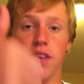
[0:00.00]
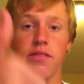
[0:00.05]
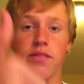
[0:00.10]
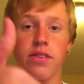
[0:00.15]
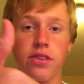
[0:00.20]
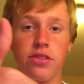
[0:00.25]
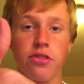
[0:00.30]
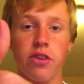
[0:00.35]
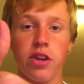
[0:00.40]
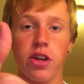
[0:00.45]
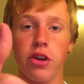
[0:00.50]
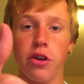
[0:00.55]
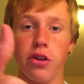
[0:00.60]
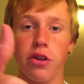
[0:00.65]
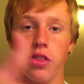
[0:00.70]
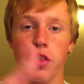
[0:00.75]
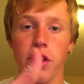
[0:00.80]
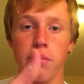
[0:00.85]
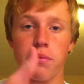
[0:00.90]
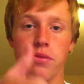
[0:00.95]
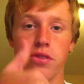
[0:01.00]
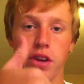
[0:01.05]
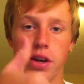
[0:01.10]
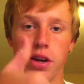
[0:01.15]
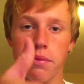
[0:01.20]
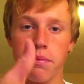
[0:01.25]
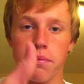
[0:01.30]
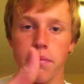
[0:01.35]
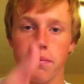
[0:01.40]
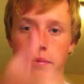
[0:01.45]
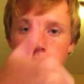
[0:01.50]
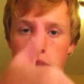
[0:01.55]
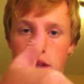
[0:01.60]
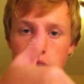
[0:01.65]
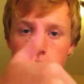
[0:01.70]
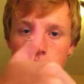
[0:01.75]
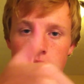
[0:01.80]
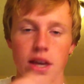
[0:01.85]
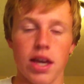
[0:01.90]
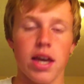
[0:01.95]
Give this video a thumbs up
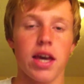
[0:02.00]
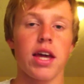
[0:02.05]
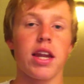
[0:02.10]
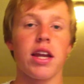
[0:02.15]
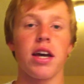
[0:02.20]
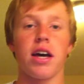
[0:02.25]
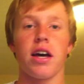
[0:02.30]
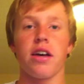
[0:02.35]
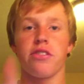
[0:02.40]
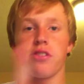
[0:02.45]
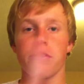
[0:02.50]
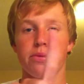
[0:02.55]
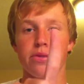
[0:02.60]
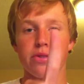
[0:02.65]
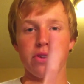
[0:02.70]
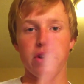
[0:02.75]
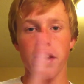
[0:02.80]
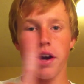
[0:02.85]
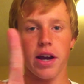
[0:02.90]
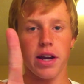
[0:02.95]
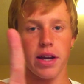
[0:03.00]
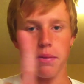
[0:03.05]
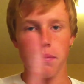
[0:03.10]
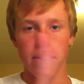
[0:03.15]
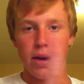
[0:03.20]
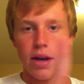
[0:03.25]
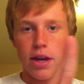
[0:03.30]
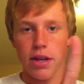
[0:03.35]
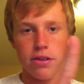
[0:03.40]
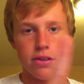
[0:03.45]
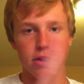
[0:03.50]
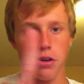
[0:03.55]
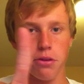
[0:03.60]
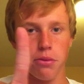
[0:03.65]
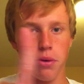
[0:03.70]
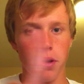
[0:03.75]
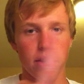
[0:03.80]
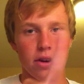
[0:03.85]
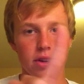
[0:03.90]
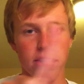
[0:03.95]
and uh, subscribe. I don't
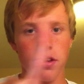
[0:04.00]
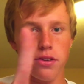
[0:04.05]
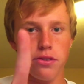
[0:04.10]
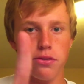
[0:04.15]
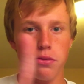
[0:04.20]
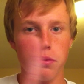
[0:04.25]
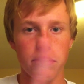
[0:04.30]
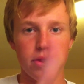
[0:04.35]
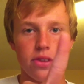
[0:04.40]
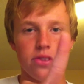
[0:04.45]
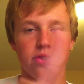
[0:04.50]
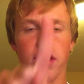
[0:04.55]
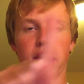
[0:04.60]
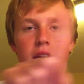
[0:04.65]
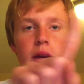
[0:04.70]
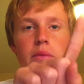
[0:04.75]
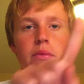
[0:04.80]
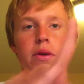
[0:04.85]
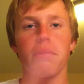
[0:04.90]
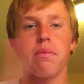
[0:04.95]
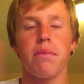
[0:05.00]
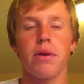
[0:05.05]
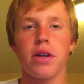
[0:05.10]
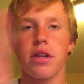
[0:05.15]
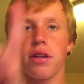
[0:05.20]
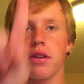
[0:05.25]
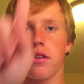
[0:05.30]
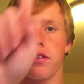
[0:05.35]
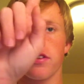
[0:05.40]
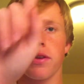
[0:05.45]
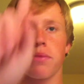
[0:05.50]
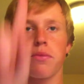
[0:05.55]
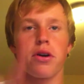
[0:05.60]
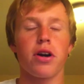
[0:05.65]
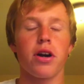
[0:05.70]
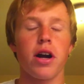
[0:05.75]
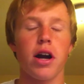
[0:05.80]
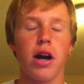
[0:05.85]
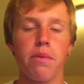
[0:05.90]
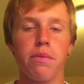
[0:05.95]
know where it is with this camera, but
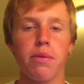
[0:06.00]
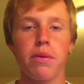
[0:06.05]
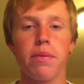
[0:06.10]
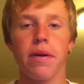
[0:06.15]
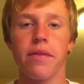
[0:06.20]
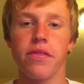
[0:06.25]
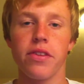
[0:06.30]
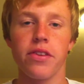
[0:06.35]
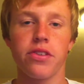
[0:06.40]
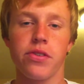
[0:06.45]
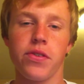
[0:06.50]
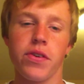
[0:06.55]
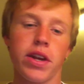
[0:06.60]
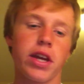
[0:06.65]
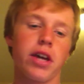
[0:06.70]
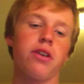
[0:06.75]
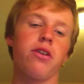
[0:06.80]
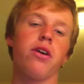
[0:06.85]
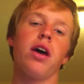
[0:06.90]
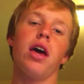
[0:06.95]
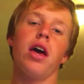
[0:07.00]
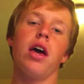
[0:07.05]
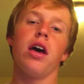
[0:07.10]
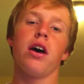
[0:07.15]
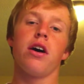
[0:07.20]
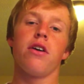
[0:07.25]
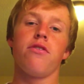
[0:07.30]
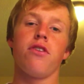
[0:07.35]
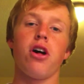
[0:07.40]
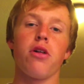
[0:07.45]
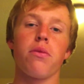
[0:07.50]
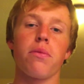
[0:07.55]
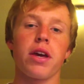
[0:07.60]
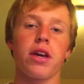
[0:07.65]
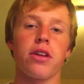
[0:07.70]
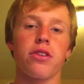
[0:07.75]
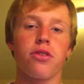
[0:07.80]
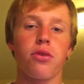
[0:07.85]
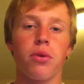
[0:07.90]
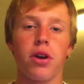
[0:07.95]
somewhere up above this video. Follow
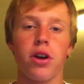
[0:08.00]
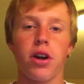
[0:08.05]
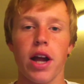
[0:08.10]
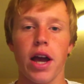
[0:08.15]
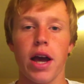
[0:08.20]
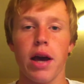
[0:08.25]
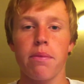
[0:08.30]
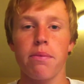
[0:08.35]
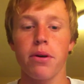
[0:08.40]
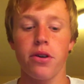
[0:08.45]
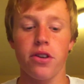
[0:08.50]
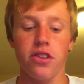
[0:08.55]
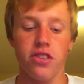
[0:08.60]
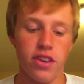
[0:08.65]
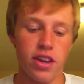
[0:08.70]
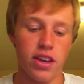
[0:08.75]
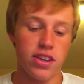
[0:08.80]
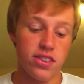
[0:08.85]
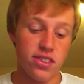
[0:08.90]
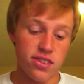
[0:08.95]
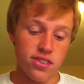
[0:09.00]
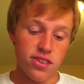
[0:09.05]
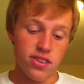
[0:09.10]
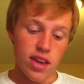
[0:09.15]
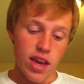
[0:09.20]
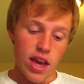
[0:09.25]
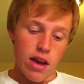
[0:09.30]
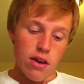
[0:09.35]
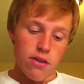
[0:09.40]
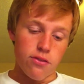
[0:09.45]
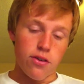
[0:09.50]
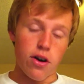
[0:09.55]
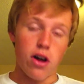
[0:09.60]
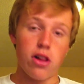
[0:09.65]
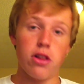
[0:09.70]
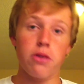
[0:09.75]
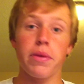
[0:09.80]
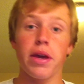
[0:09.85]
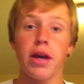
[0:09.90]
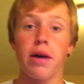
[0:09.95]
me on Twitter at app O S X.
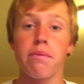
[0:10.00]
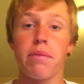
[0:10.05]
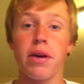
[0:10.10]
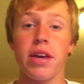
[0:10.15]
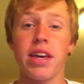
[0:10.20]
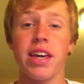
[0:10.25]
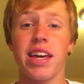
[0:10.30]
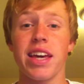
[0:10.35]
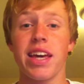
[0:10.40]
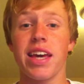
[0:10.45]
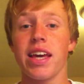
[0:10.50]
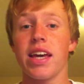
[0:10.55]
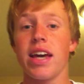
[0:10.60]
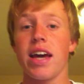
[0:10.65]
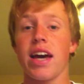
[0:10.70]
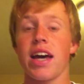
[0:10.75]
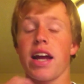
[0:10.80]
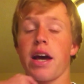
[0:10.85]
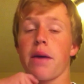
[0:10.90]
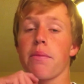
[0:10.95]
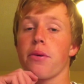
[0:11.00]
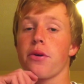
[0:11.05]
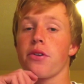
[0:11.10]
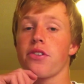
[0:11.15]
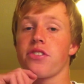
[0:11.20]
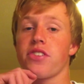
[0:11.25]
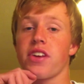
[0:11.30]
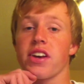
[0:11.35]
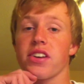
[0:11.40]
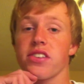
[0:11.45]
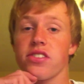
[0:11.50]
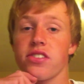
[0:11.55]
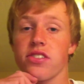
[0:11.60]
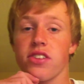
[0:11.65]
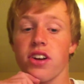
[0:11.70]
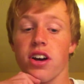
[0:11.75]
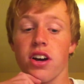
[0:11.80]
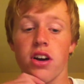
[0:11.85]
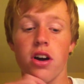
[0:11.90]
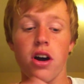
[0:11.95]
Follow me on Ping at app O S X
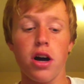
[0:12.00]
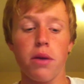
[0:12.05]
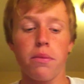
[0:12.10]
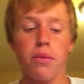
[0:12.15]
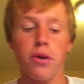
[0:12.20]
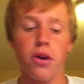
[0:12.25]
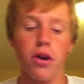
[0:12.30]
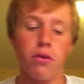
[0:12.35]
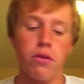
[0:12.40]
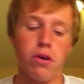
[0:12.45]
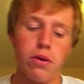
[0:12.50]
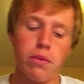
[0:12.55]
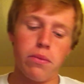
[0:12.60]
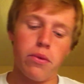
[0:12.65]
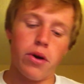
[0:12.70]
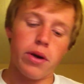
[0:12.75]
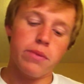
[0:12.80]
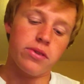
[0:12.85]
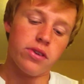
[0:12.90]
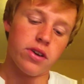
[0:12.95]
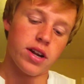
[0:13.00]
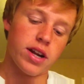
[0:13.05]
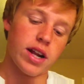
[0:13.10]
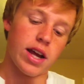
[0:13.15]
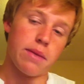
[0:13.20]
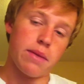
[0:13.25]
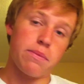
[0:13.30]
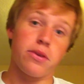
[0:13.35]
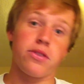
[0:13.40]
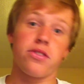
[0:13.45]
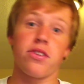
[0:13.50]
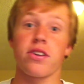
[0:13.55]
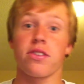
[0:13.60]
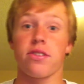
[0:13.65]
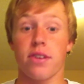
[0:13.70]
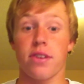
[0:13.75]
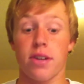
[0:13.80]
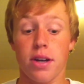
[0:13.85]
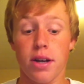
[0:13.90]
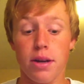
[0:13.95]
dot com. Go to my website at app O S
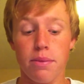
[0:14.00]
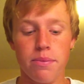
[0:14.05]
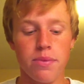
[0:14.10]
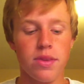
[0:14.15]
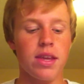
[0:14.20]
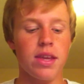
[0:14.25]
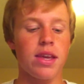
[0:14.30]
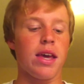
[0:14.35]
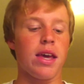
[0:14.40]
X dot com.